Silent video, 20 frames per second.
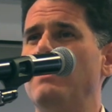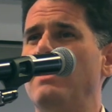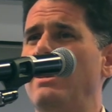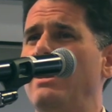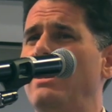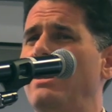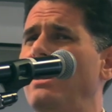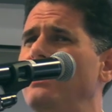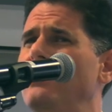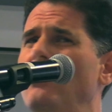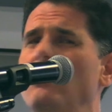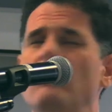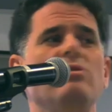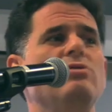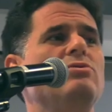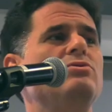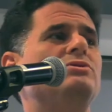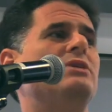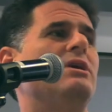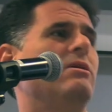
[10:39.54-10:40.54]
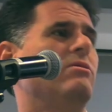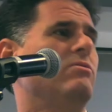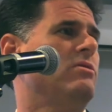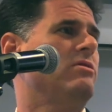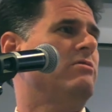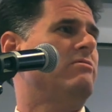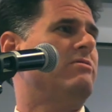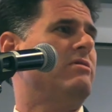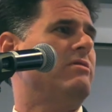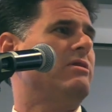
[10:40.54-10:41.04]
And I don't use that
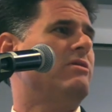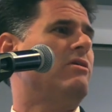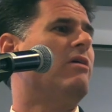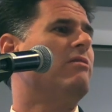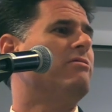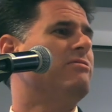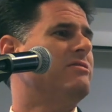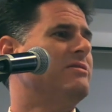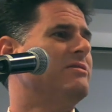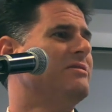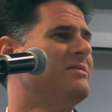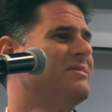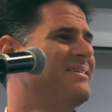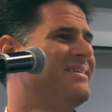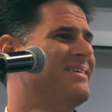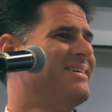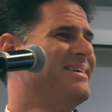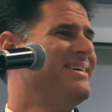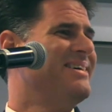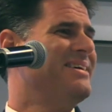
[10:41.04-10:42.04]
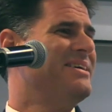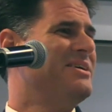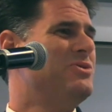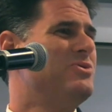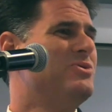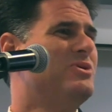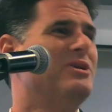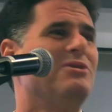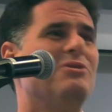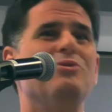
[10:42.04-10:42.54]
word very often. You
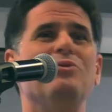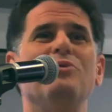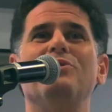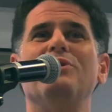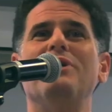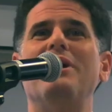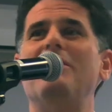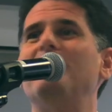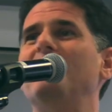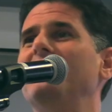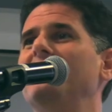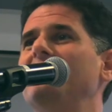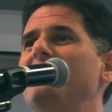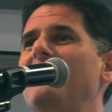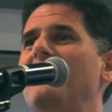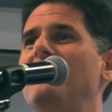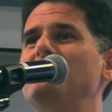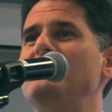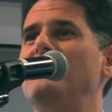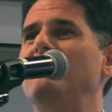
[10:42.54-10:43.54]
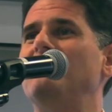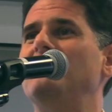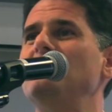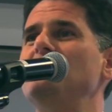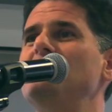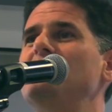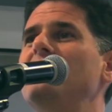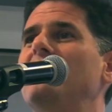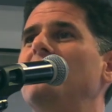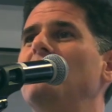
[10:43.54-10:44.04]
can Google how many times I've
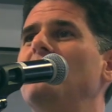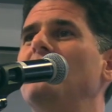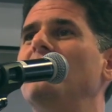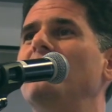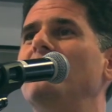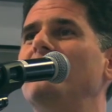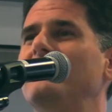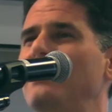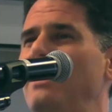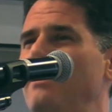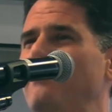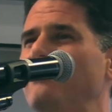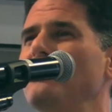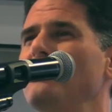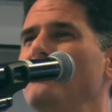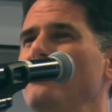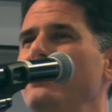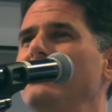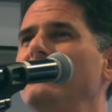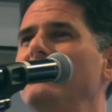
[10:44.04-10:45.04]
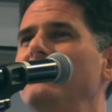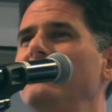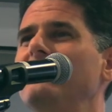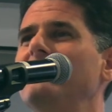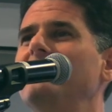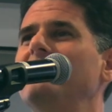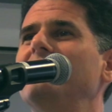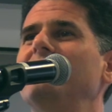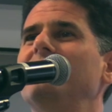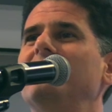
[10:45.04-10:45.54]
used that word. You have to really,
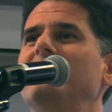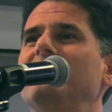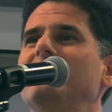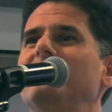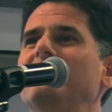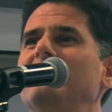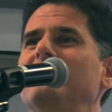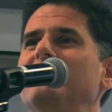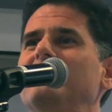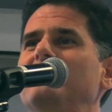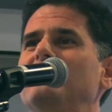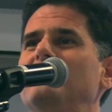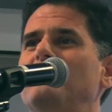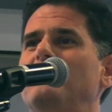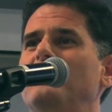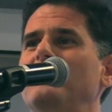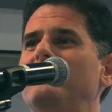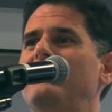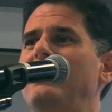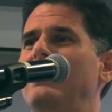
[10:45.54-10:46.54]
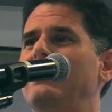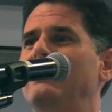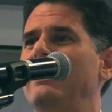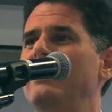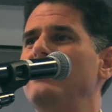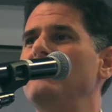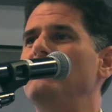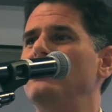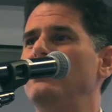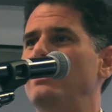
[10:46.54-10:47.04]
to put that
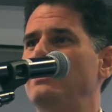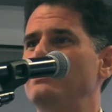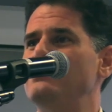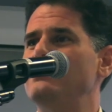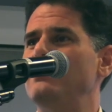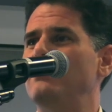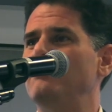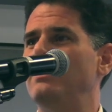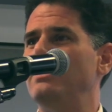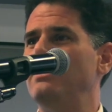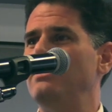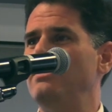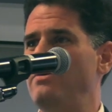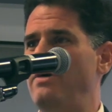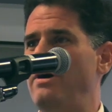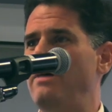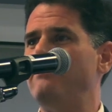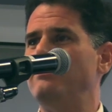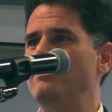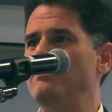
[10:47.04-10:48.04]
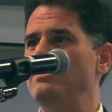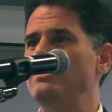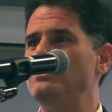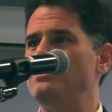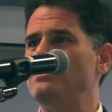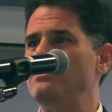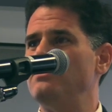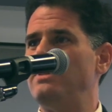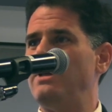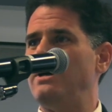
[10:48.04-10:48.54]
label on somebody, you have to be
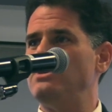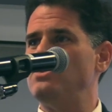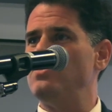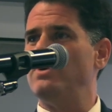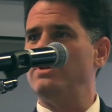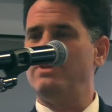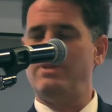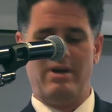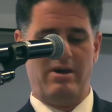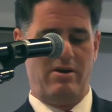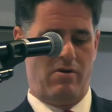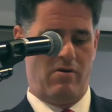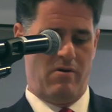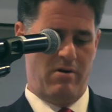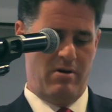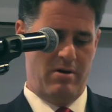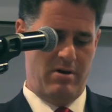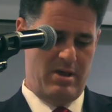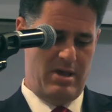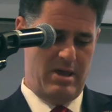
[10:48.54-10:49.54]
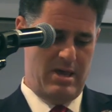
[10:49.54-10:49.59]
sure that's what they are.